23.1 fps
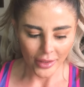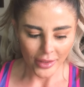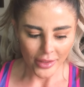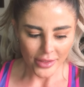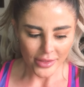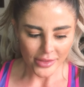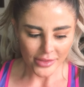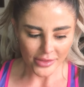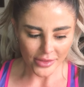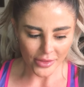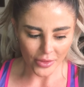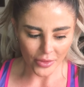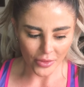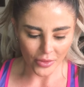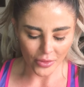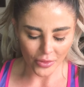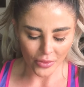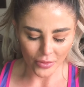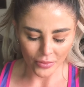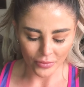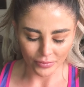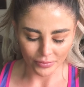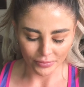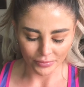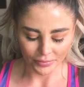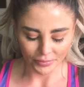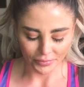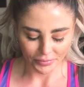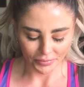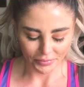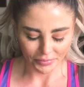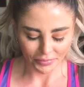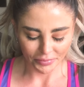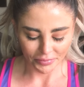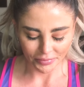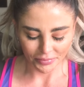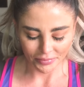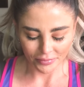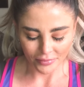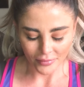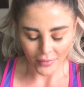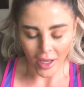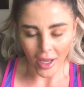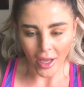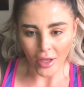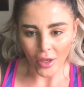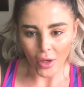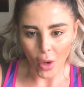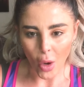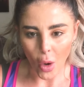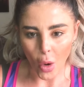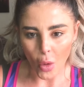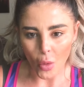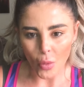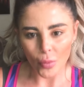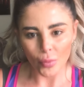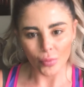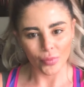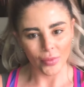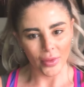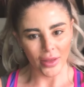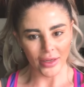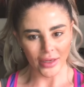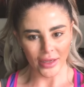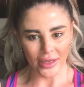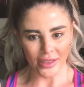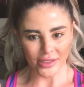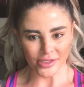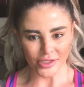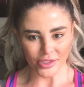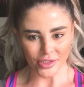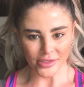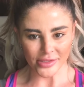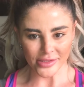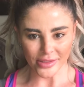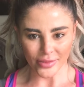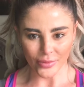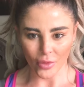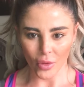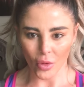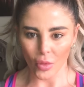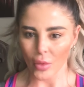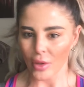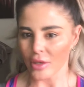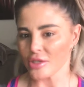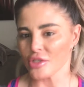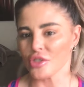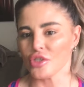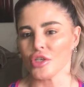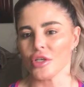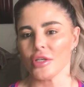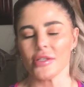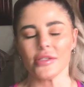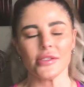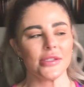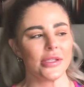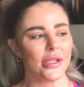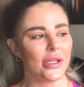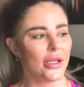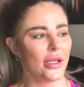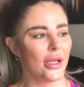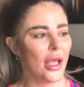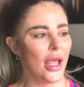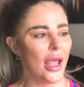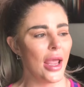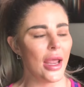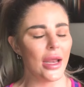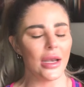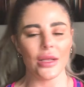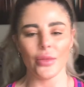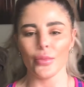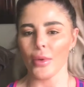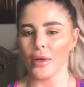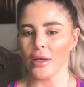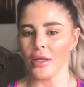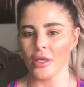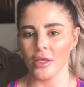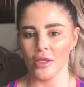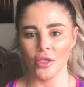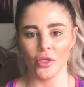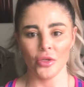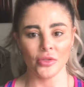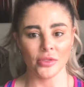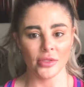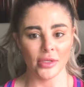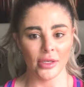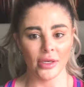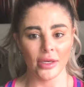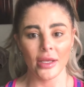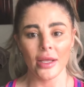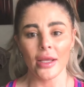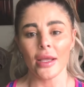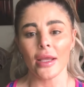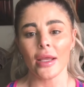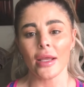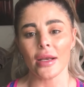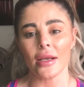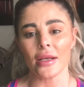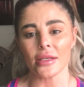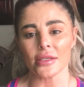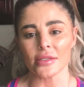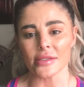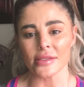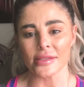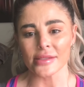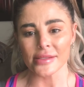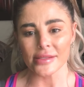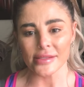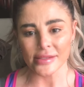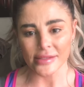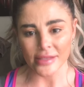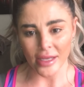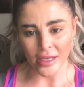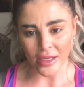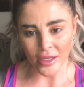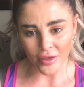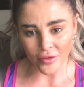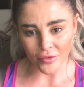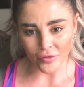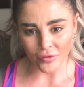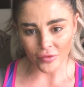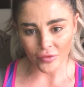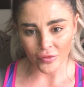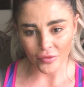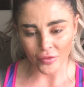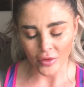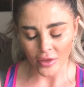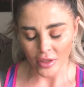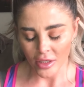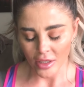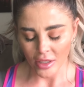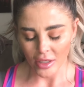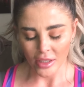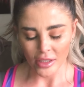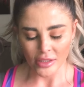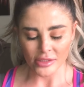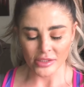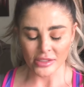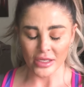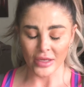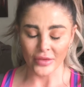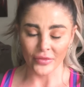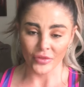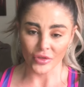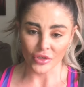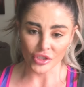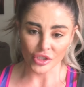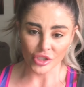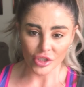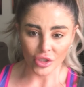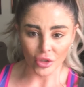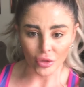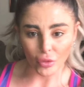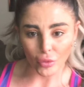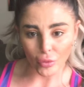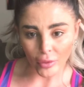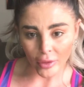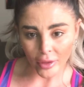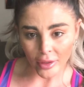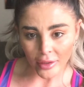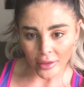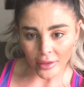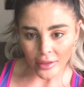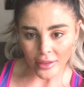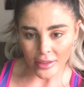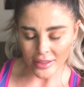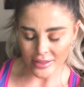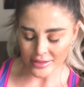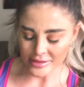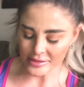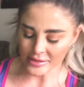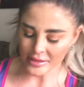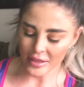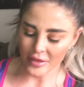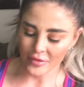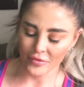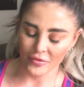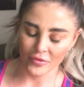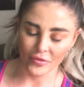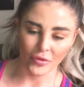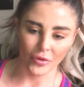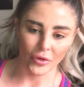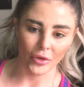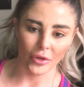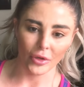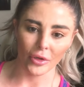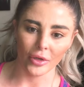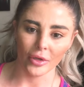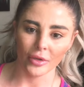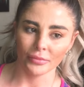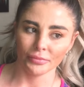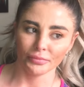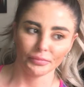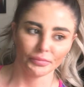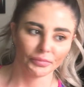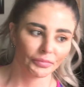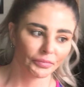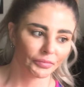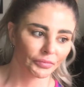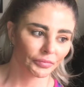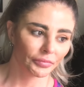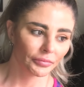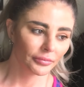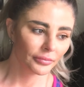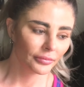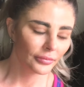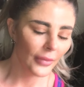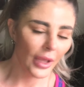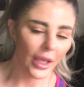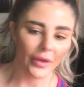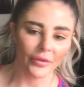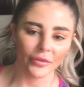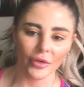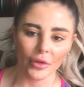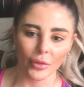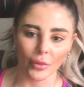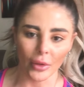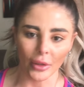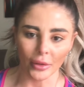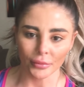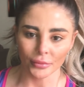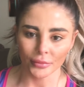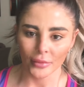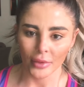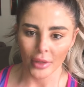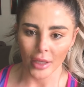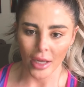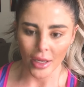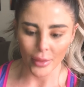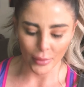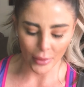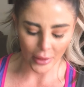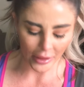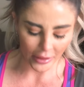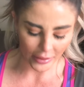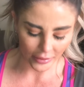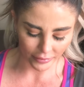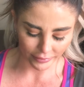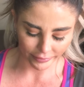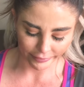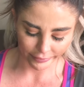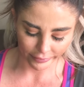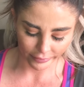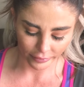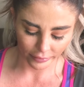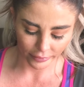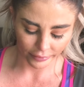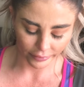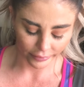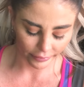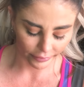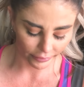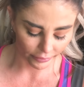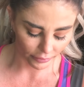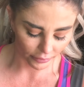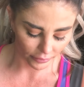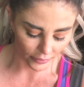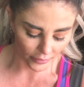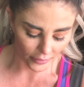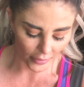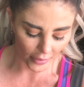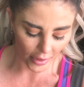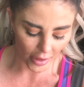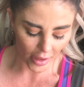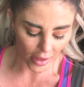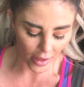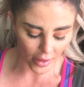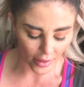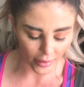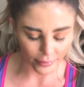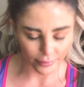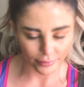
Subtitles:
So I hope that answers some questions. Anybody can use it. It is safe. It's safe for children. It's safe for everyone. I mean, yeah.